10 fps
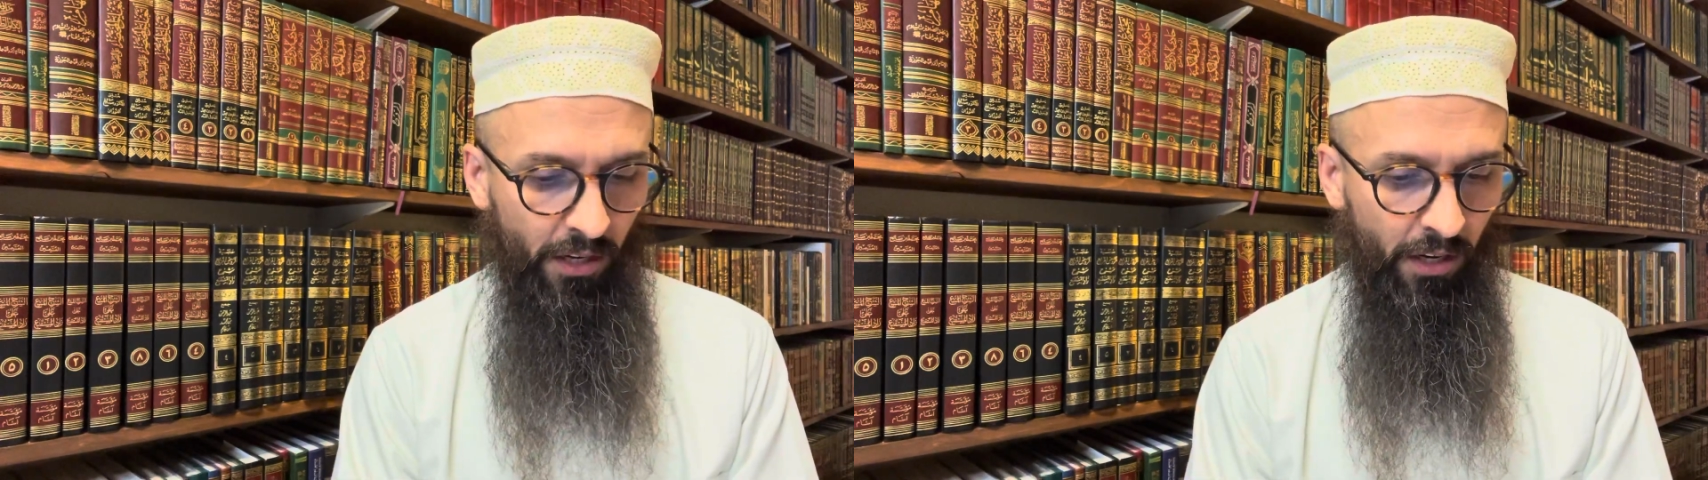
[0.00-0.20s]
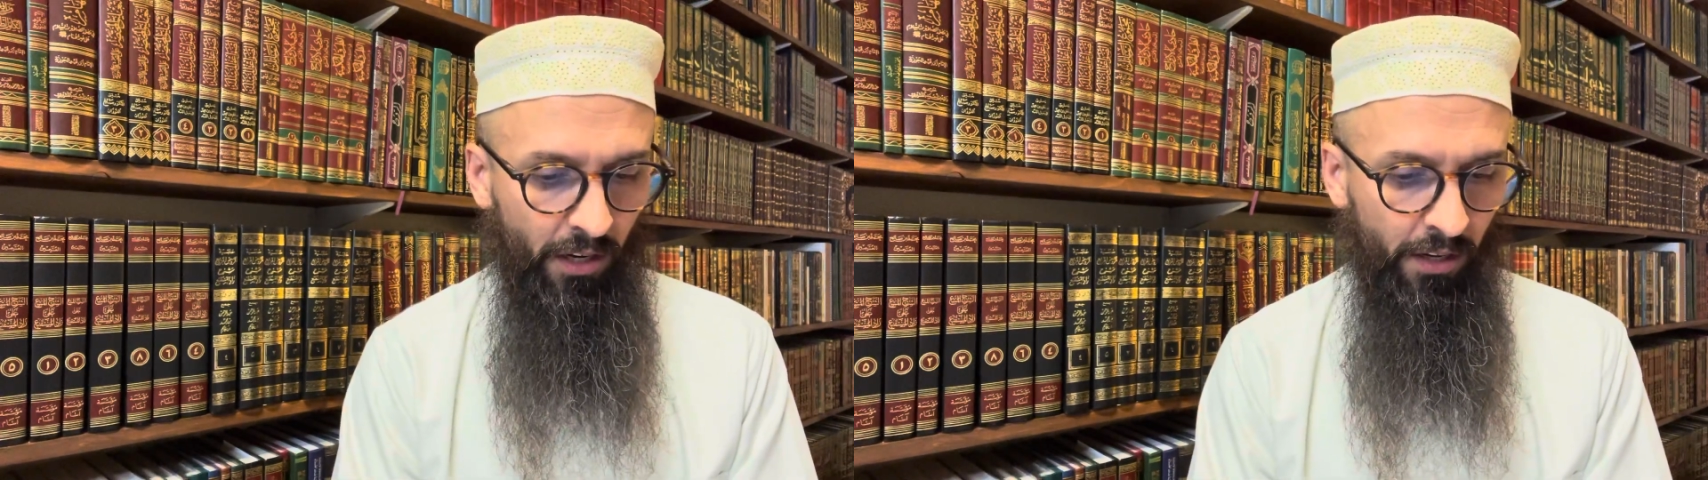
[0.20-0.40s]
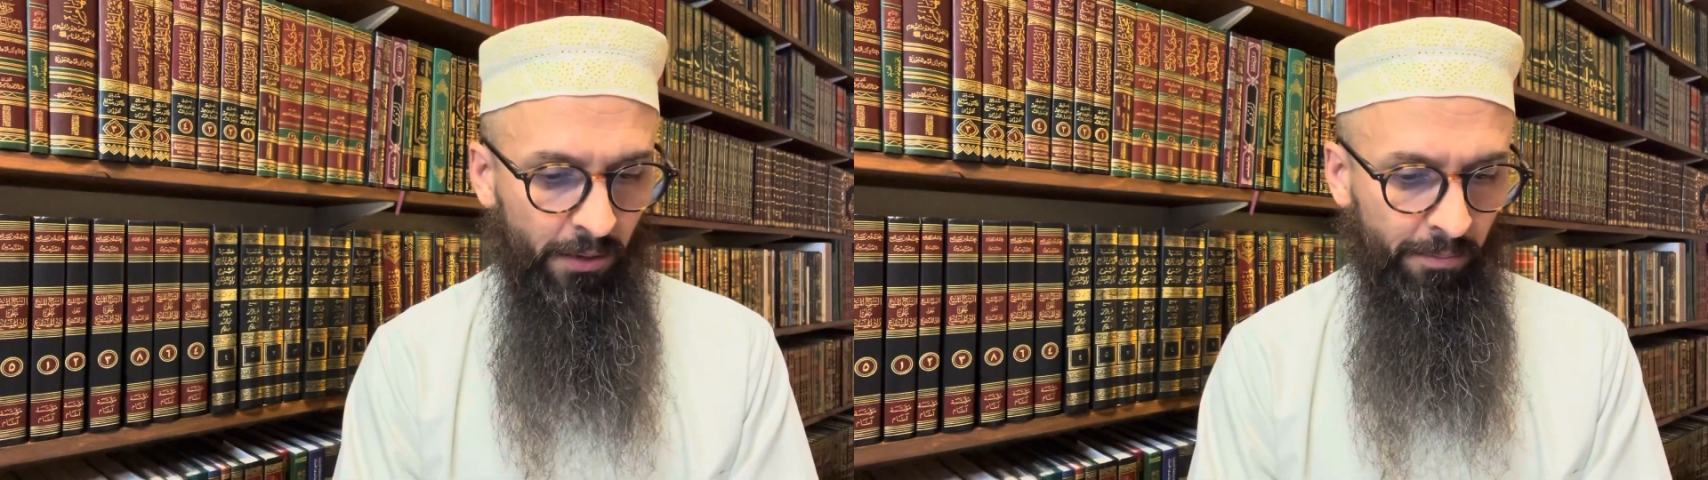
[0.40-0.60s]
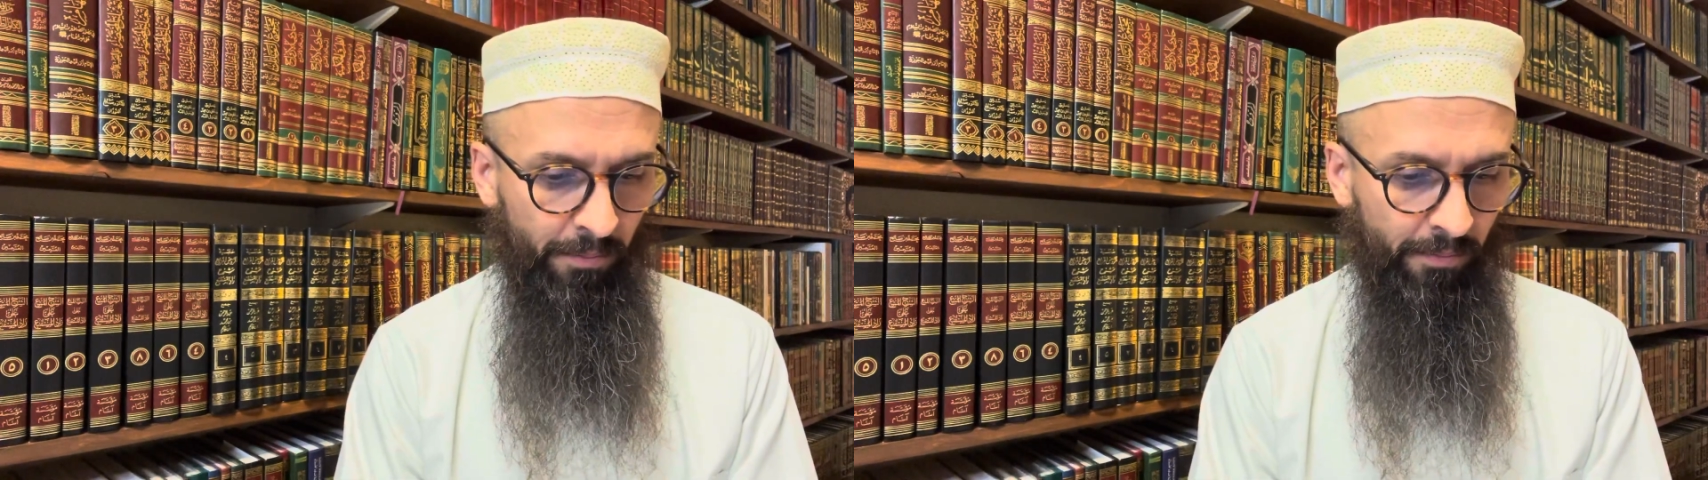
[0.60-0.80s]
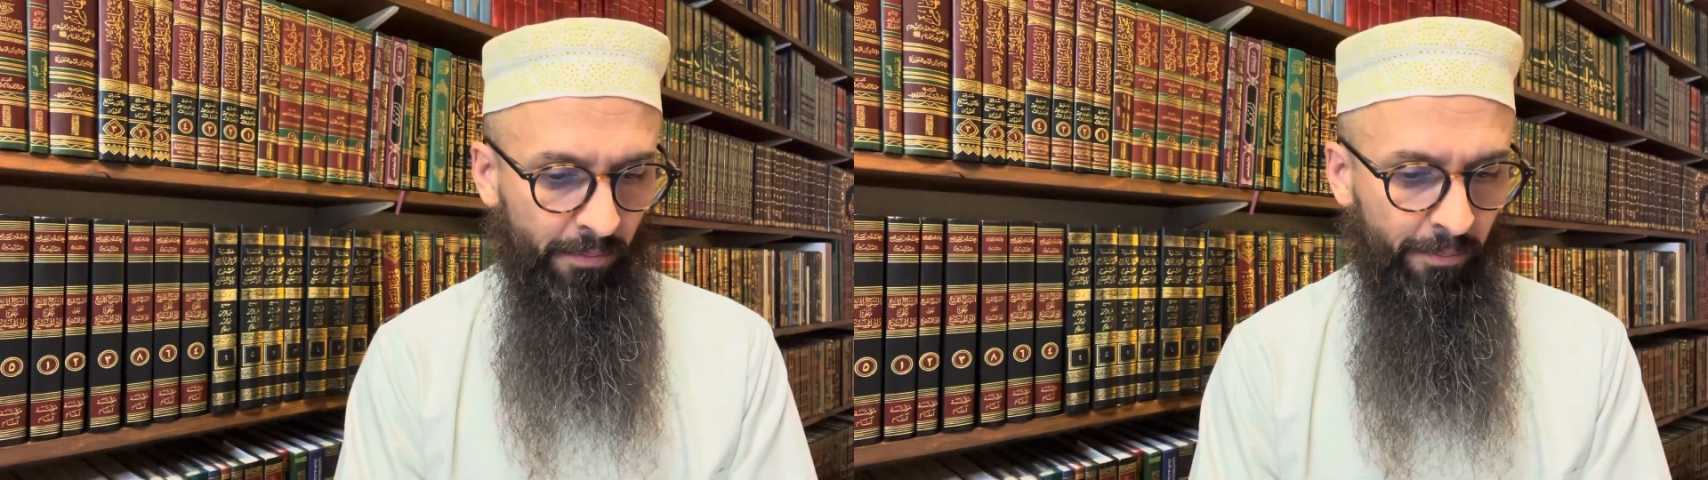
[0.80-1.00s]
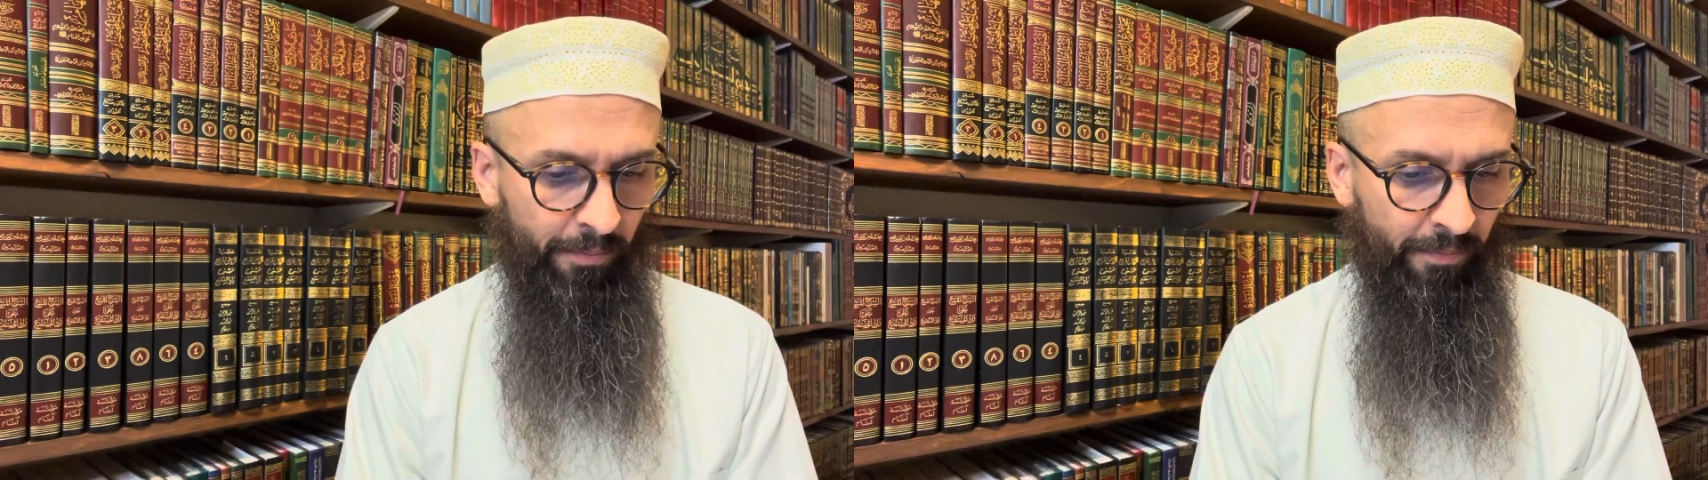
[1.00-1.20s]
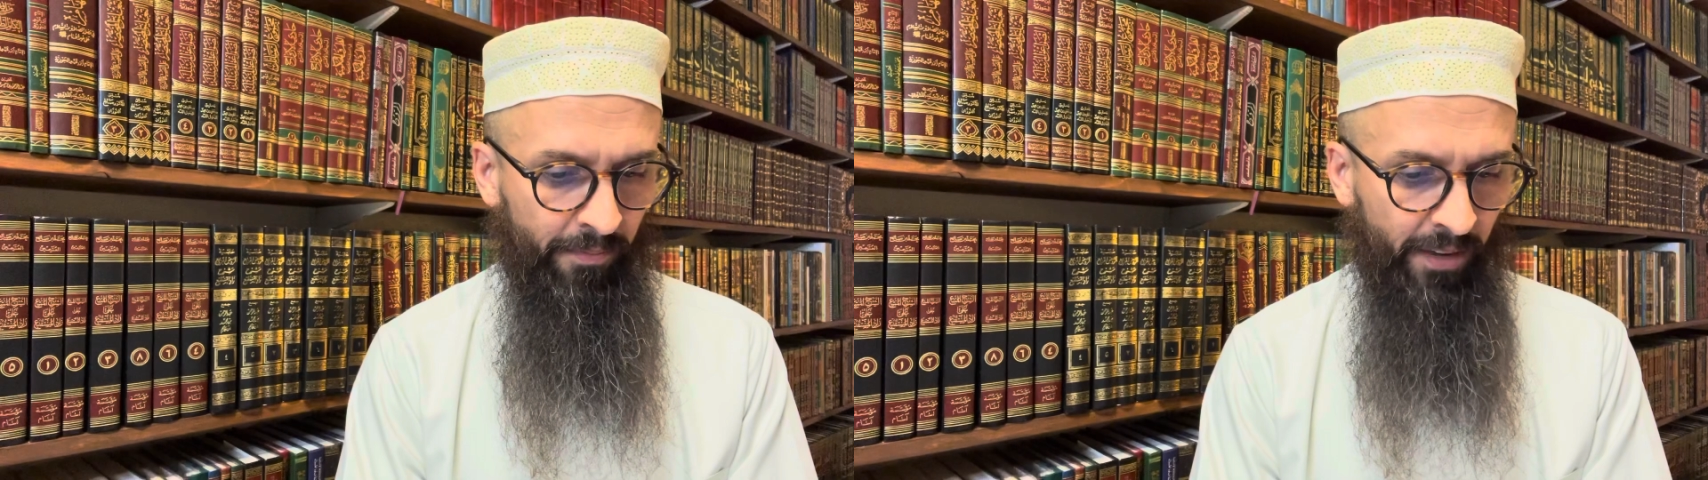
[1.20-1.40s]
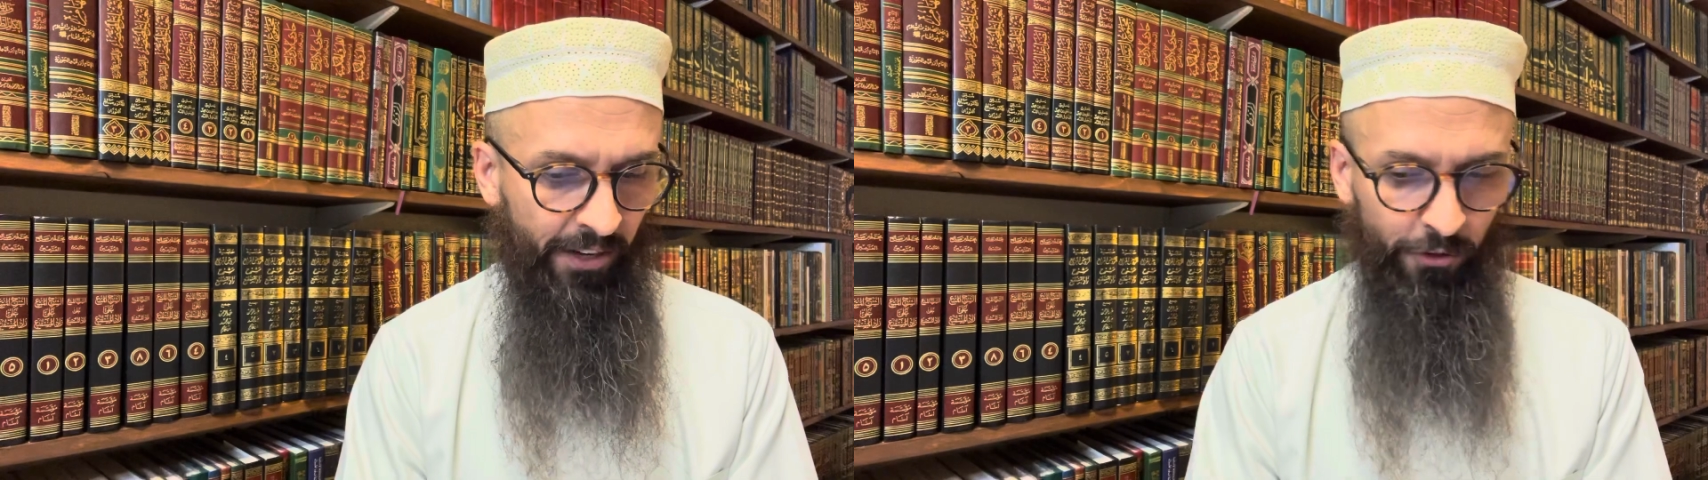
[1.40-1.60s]

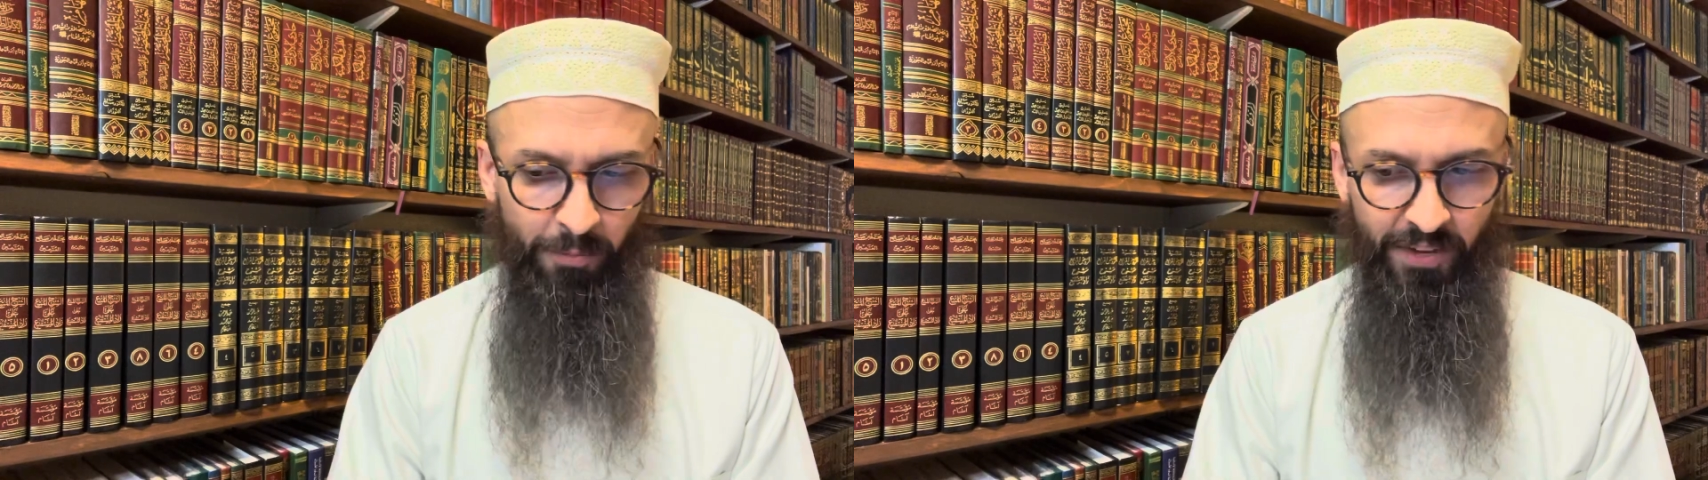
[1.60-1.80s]
not only